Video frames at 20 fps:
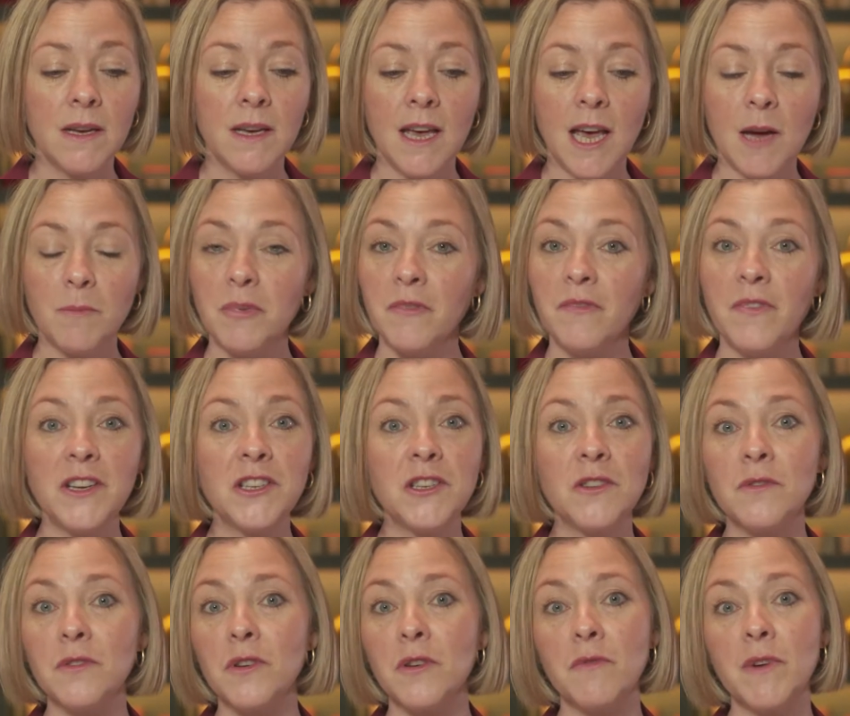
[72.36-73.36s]
A
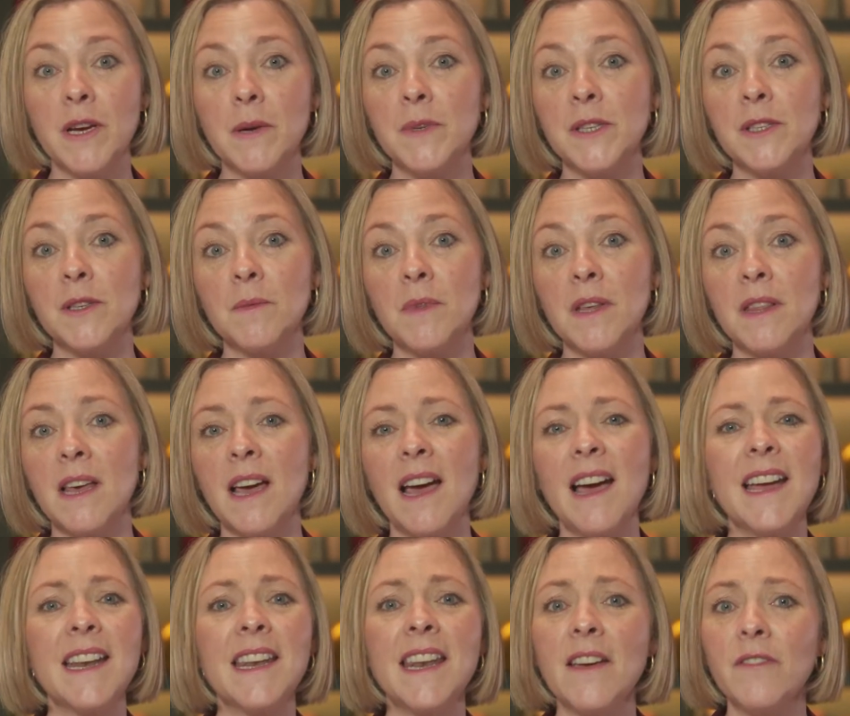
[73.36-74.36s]
professional career was something that
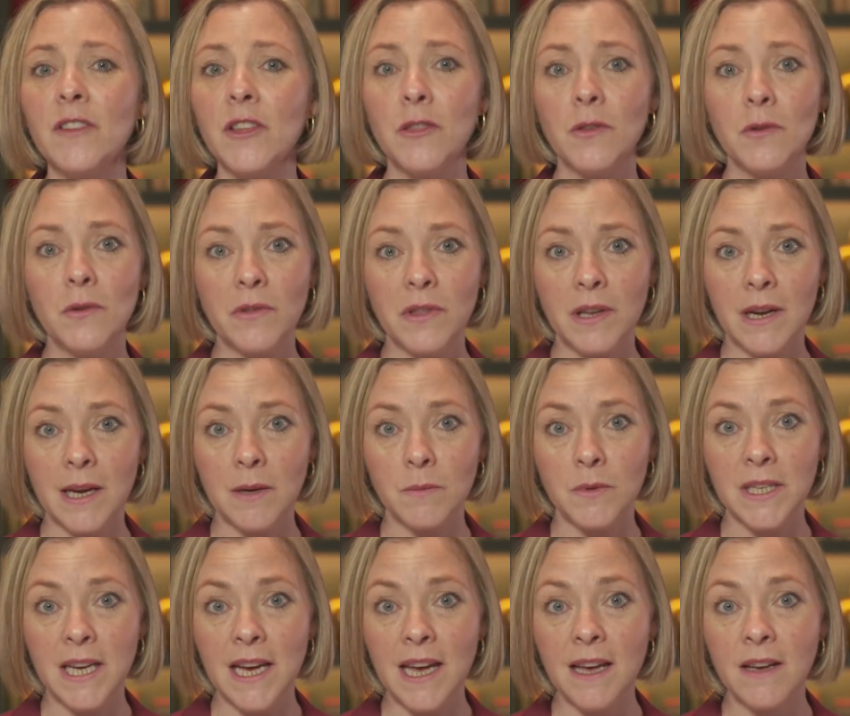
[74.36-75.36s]
I never thought that I
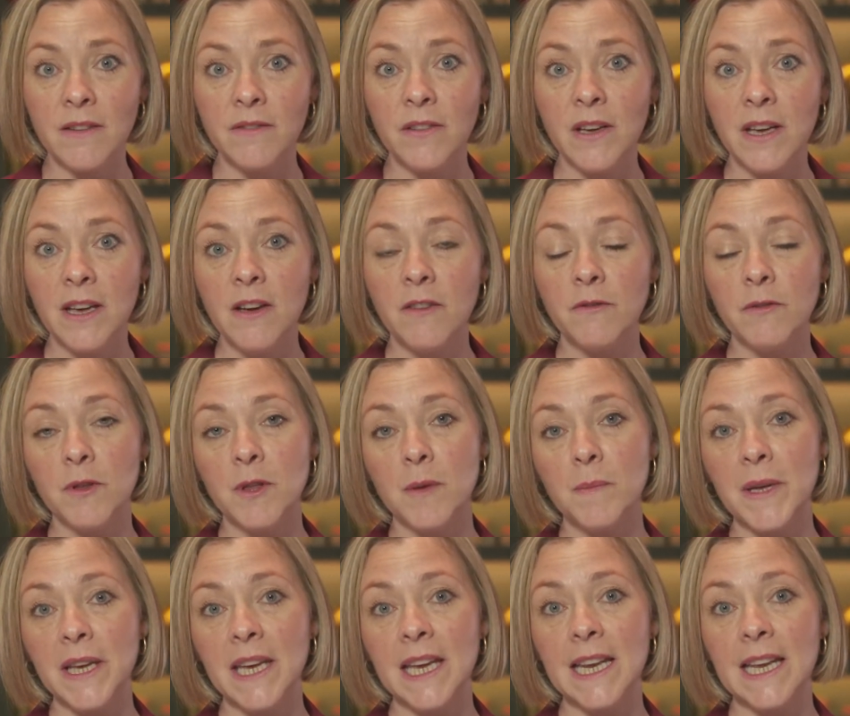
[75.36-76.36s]
would have from the
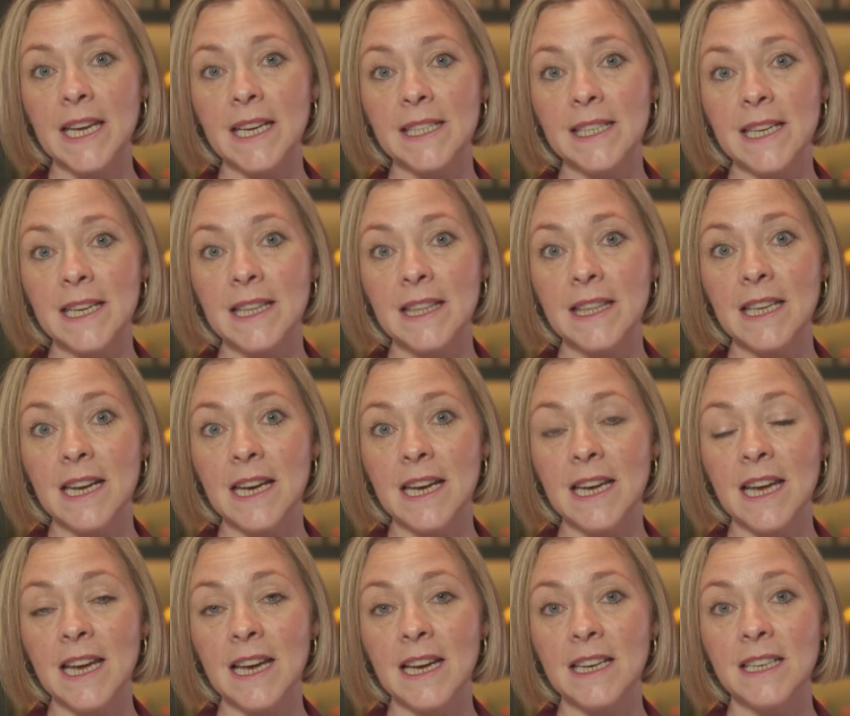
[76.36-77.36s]
beginnings that I
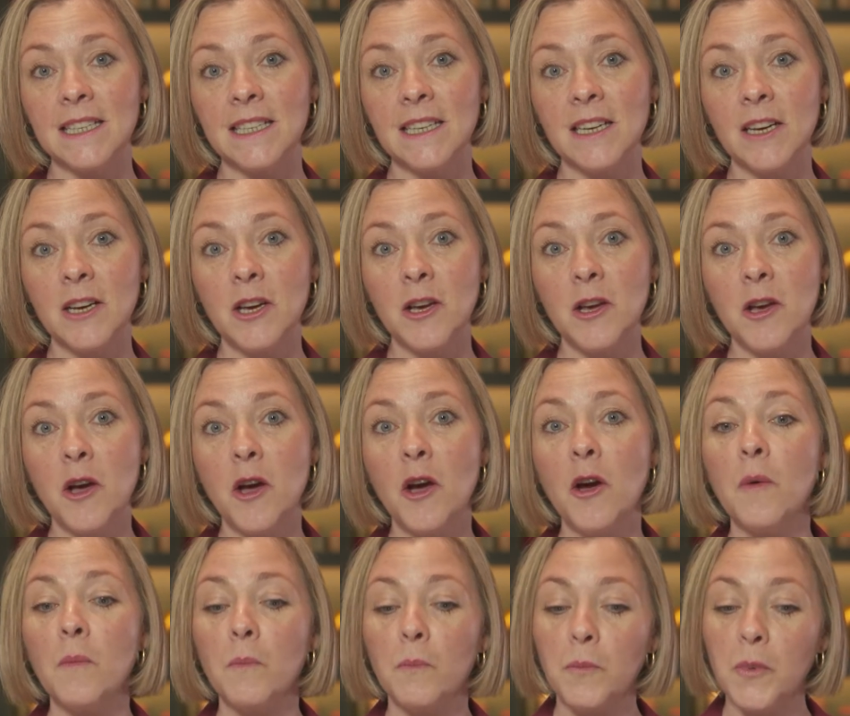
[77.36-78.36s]
had.
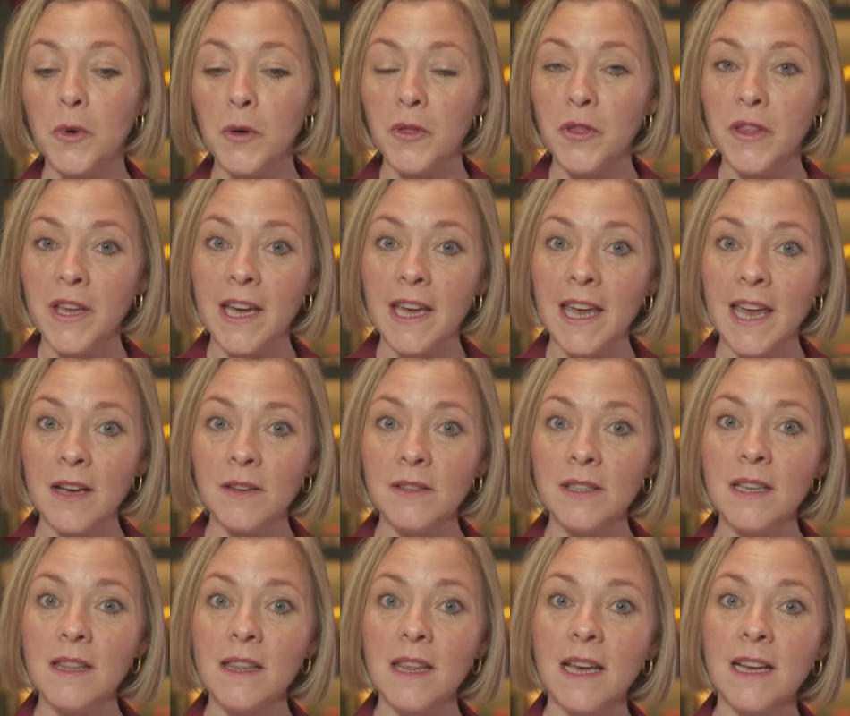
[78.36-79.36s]
But the
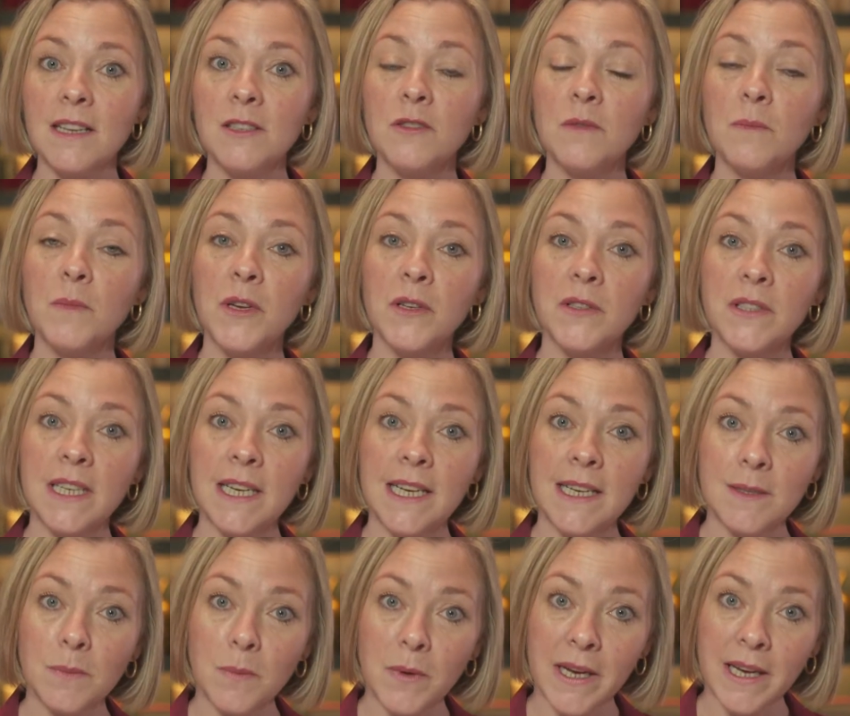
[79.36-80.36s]
accountant there took me under
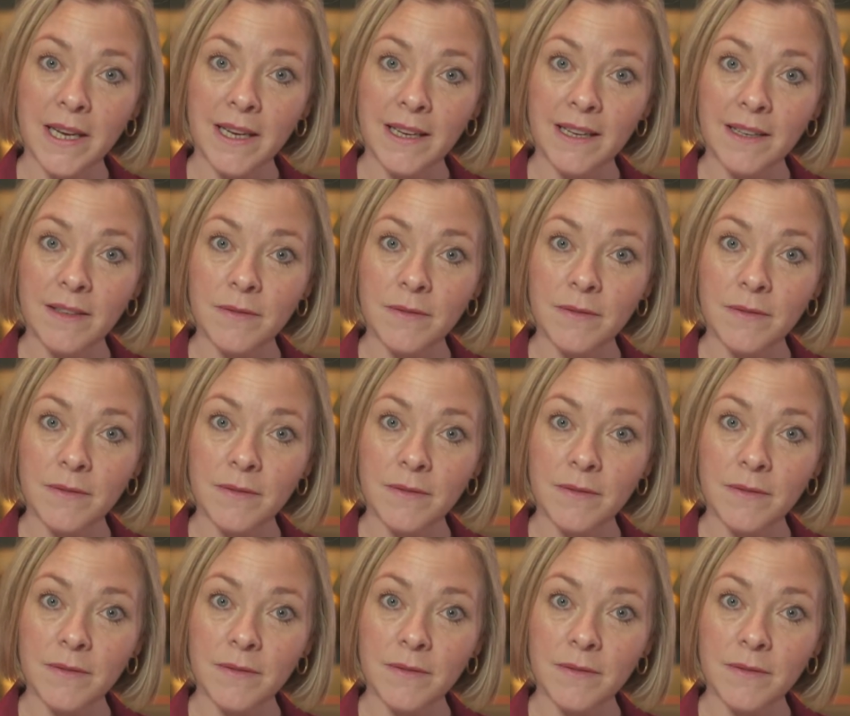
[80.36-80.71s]
his wing.